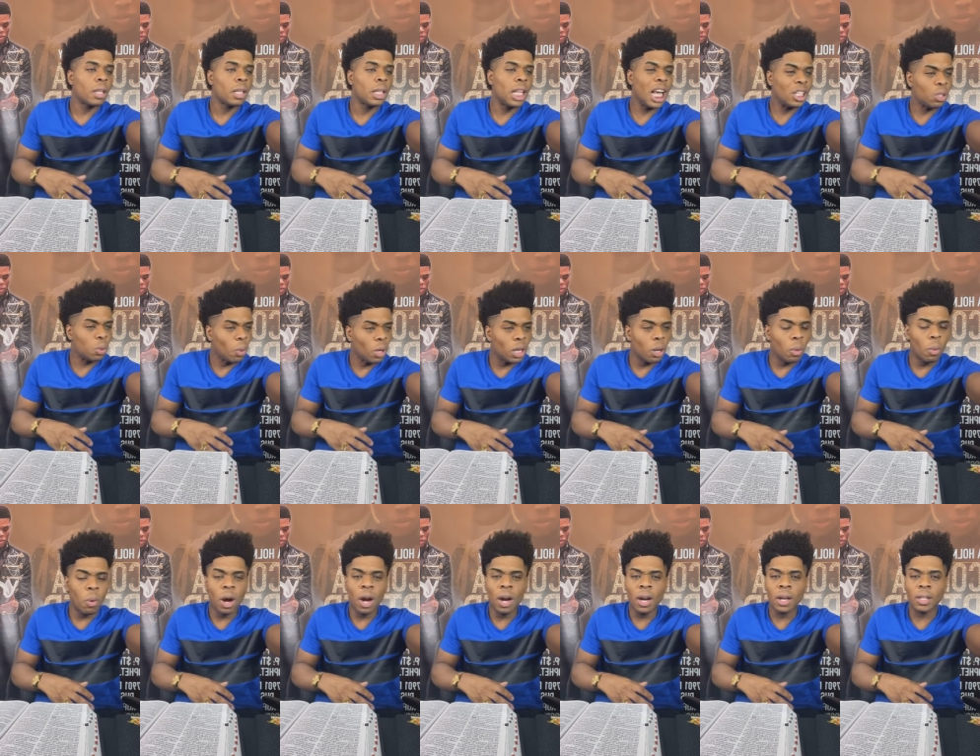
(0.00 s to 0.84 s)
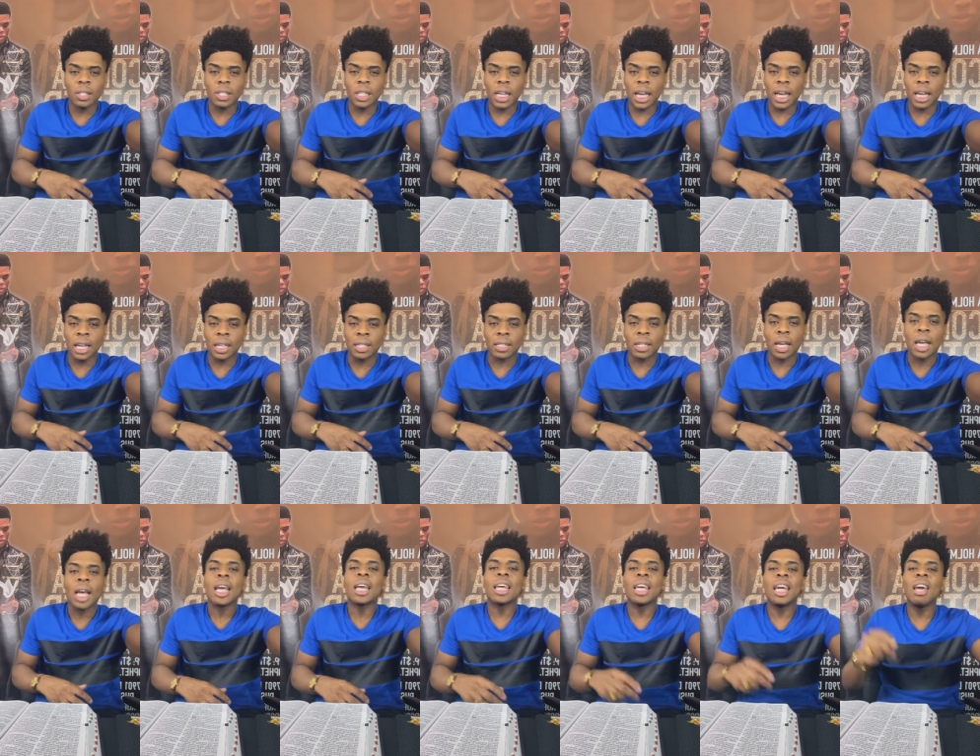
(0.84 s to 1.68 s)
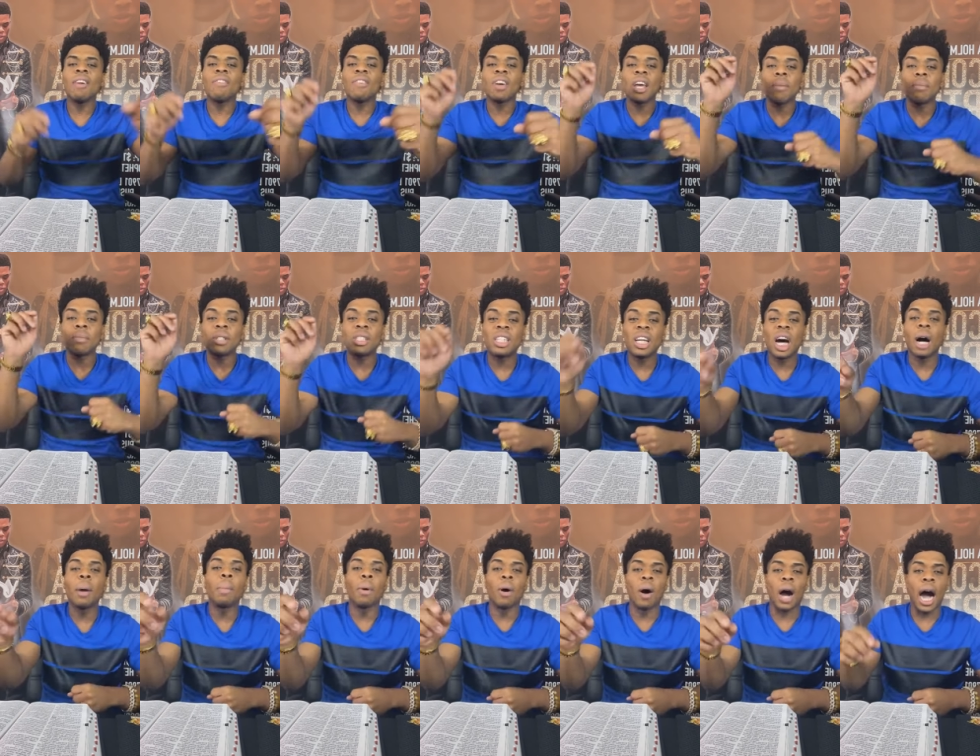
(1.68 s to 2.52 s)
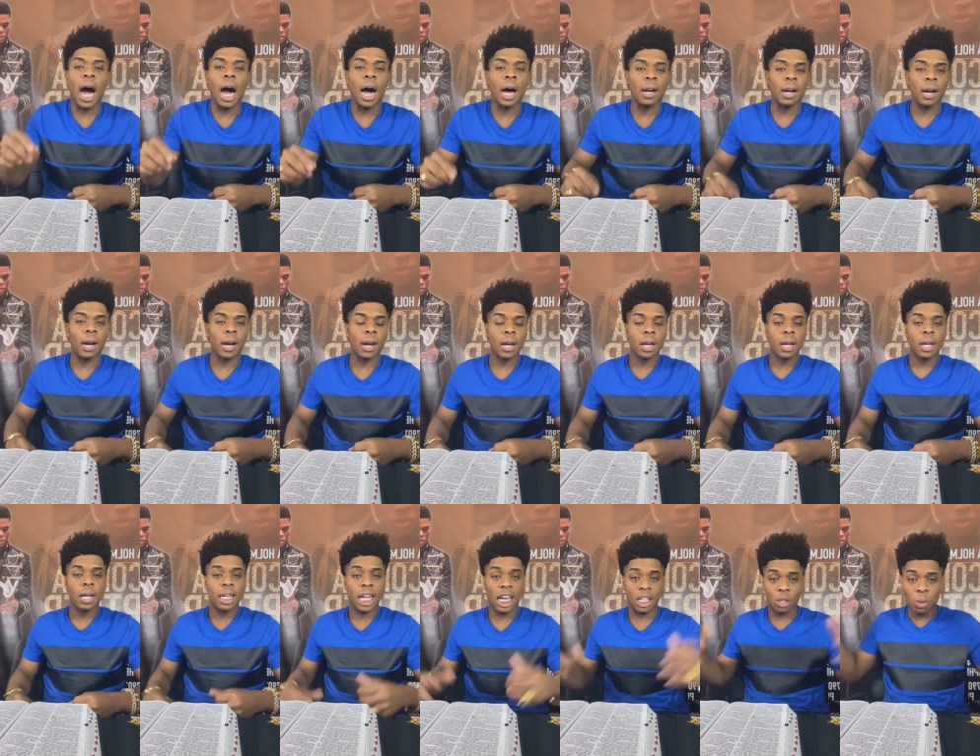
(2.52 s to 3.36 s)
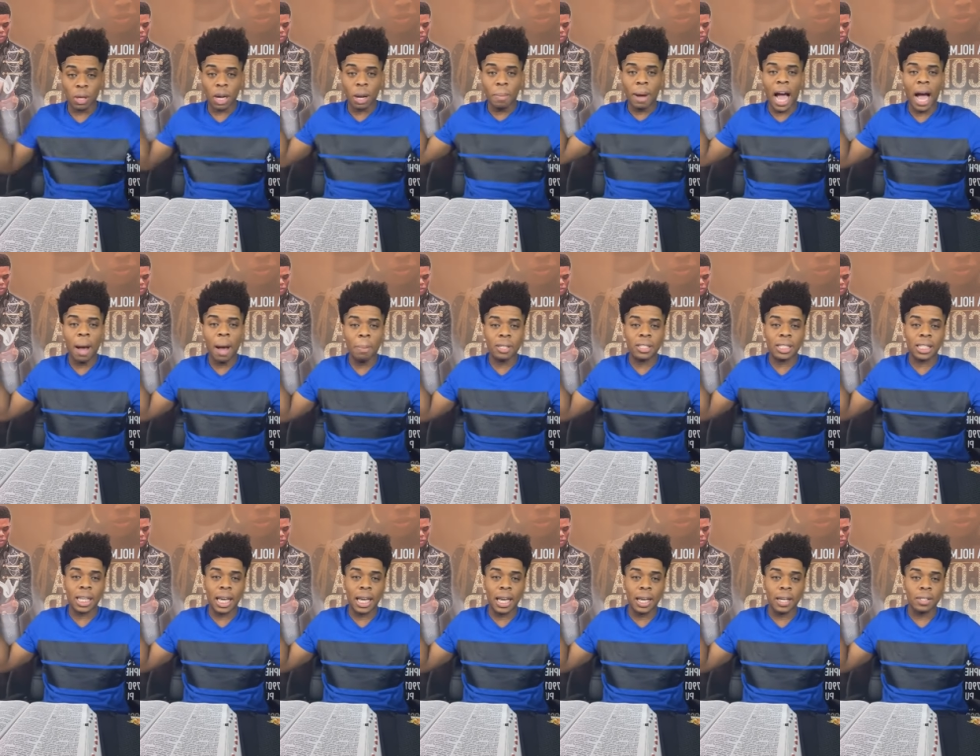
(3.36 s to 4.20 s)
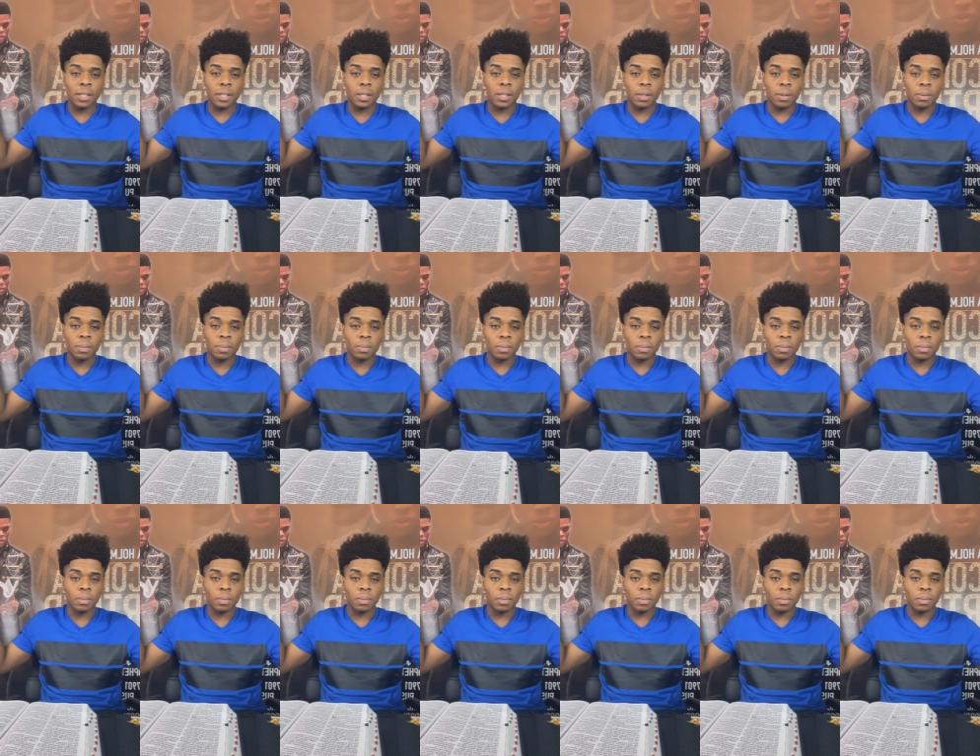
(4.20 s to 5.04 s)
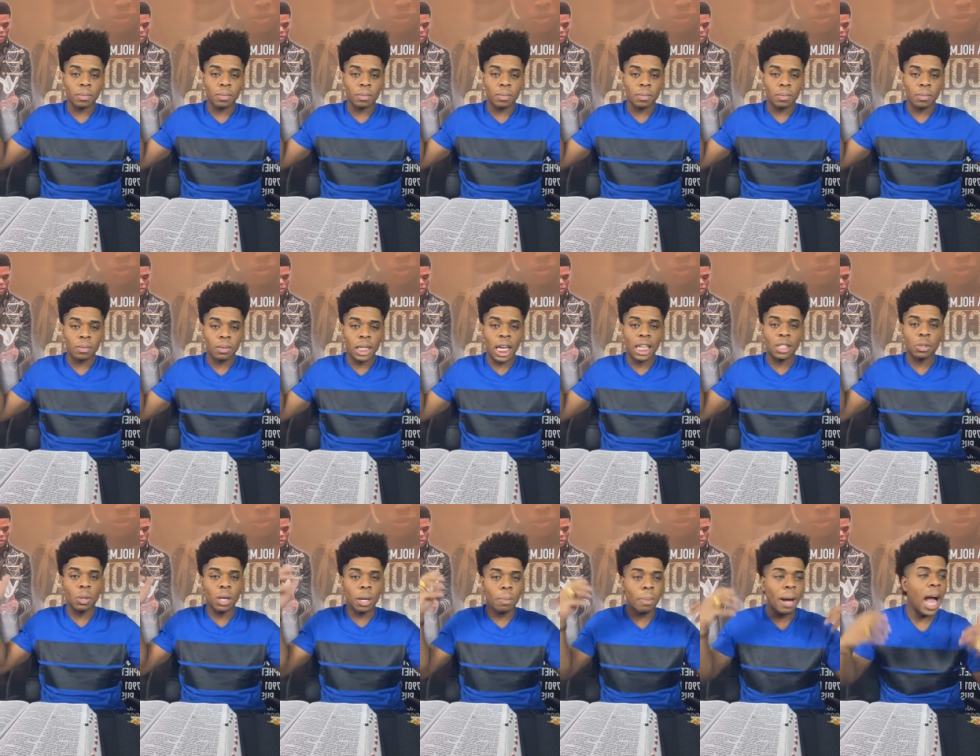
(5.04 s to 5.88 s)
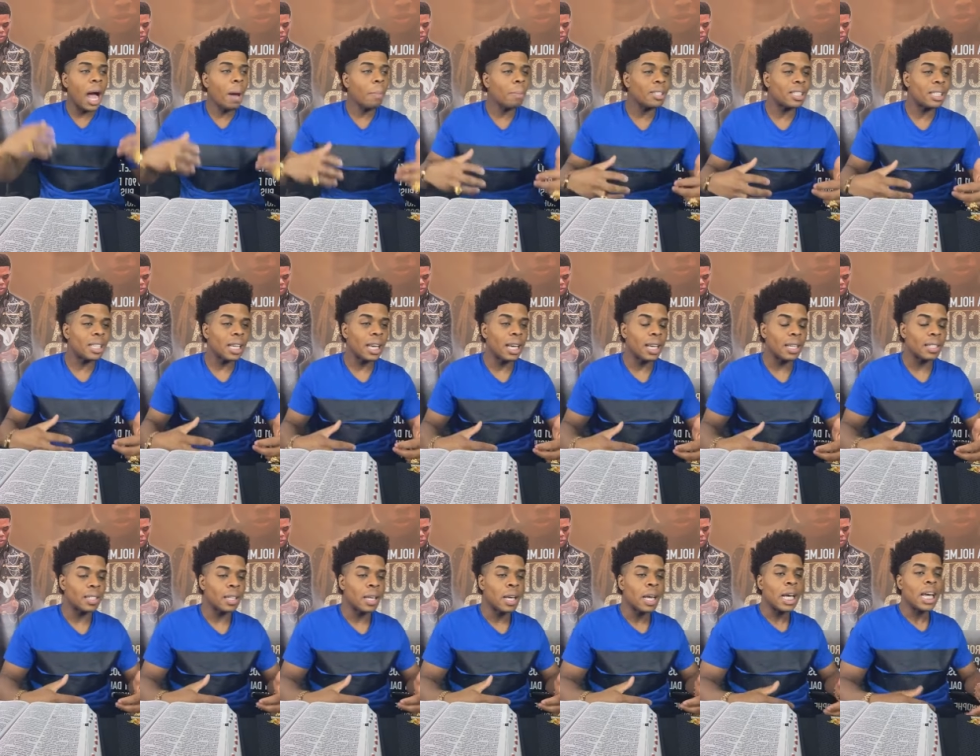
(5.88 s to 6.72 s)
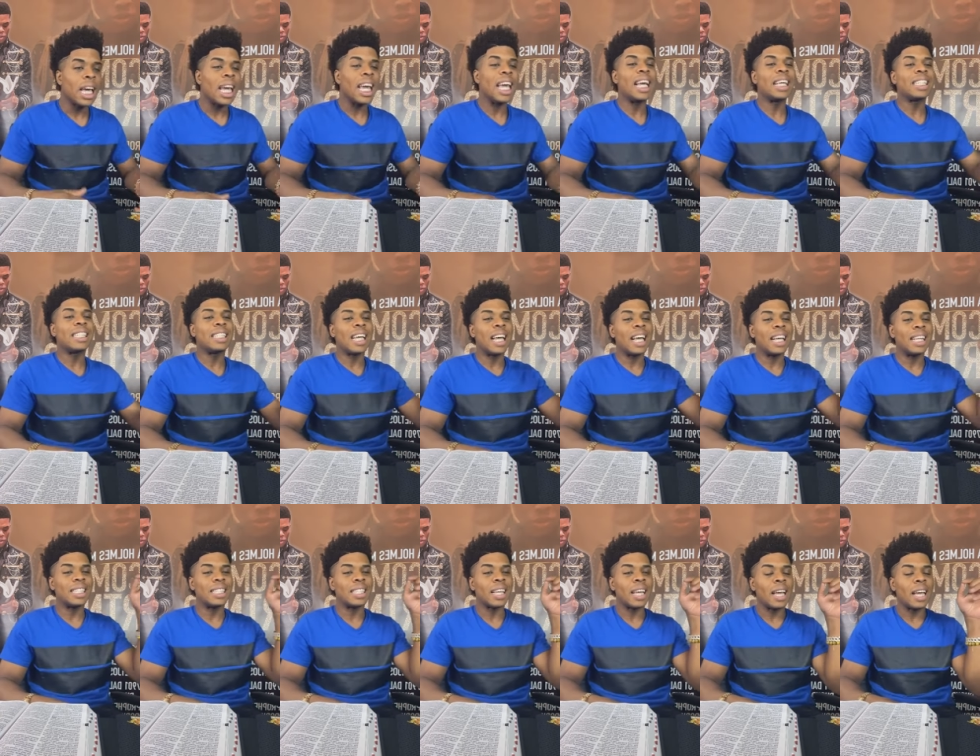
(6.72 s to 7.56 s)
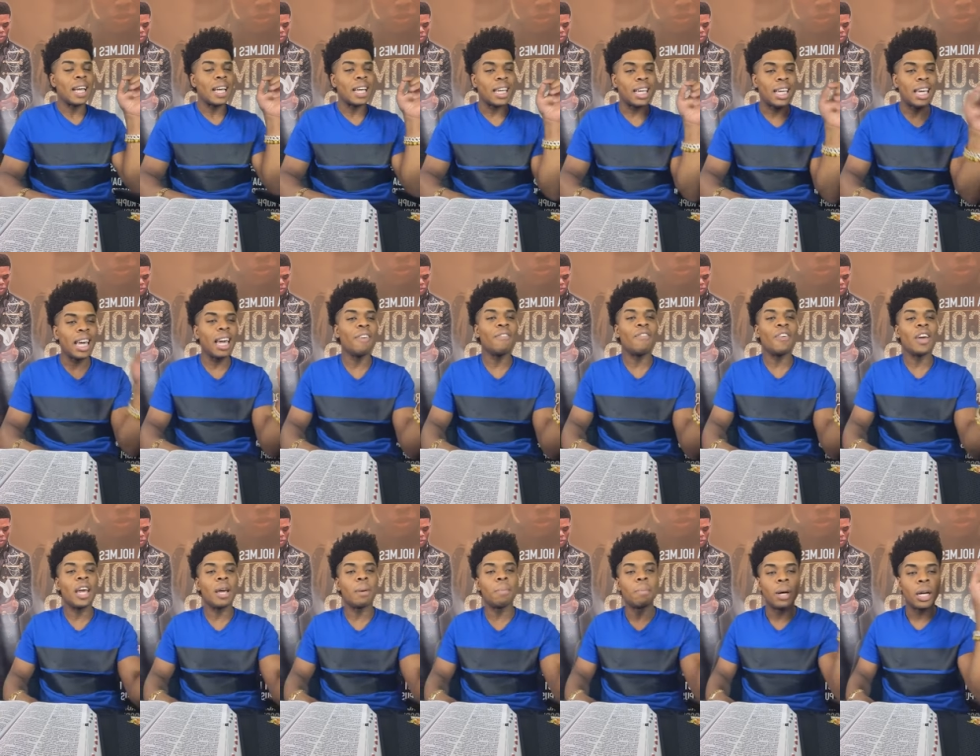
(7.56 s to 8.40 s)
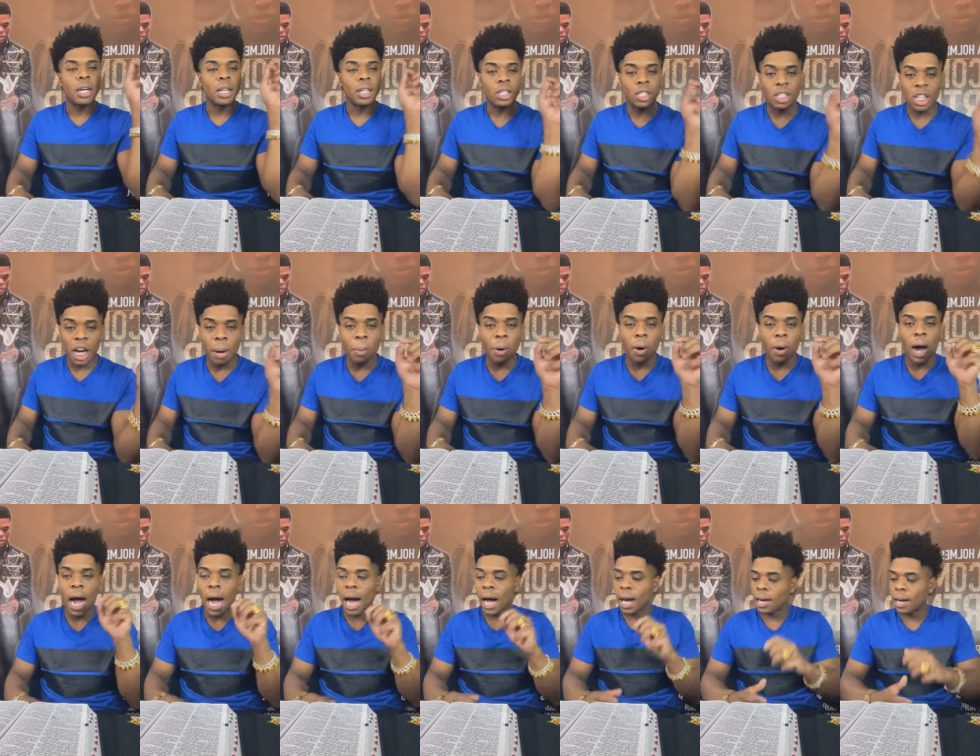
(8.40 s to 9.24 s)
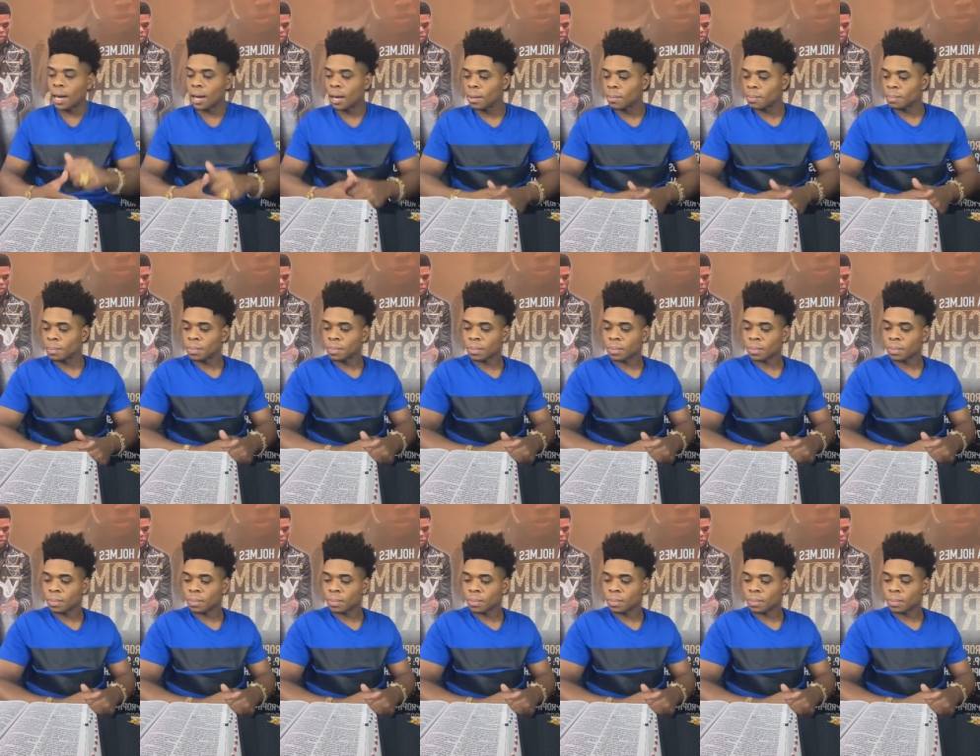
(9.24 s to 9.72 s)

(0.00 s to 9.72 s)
That's what the word says. Give him double honor. That's what the Bible says. That's what the Bible says. It says, give him double honor.